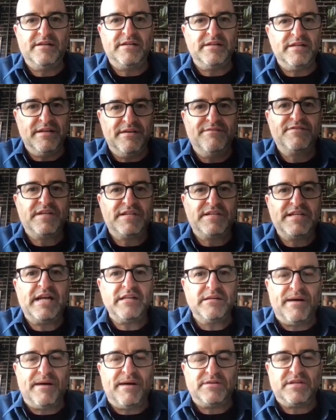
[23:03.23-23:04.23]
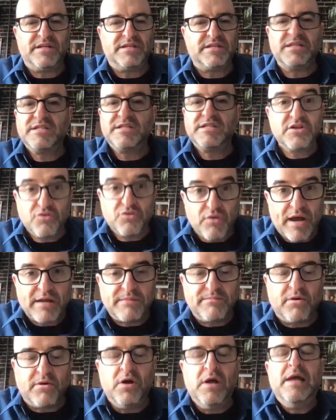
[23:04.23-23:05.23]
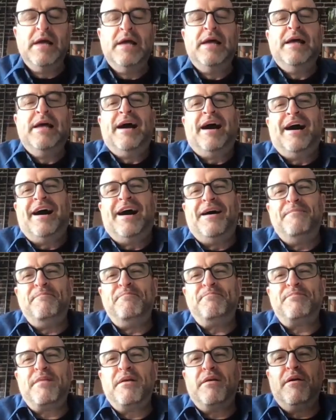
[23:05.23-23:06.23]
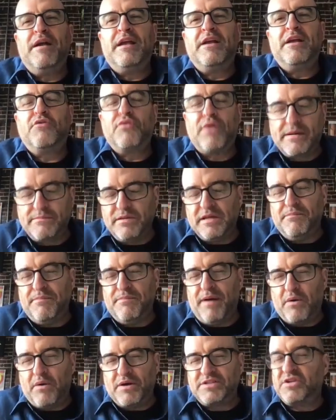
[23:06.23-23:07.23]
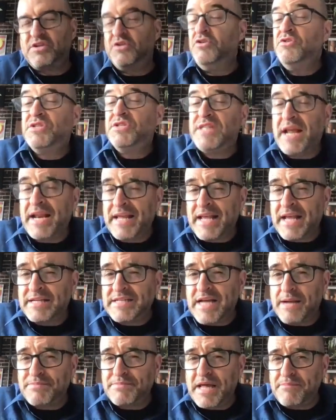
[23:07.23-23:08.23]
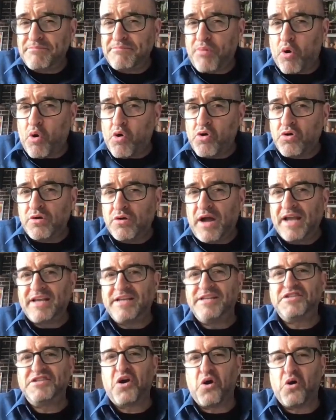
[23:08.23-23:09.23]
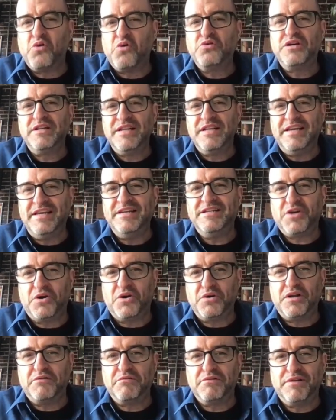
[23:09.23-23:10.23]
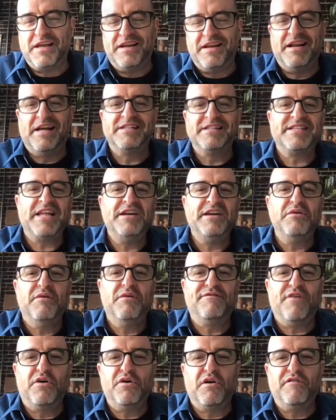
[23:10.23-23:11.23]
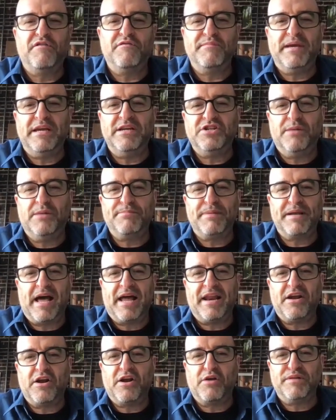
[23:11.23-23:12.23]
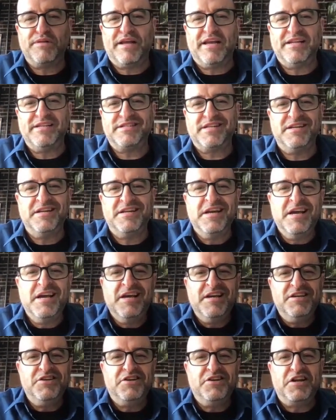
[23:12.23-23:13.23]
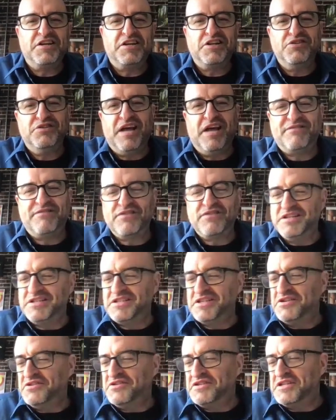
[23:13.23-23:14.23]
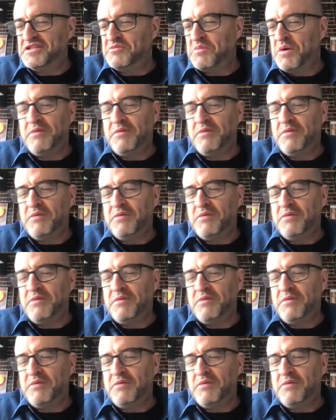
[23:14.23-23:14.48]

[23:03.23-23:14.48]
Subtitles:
and live to tell about this. This is incredible, incredibly empowering. So you standing on top of that pole, I can totally relate. And I'll send you a photo of me jumping out of airplanes, and you can include that for listeners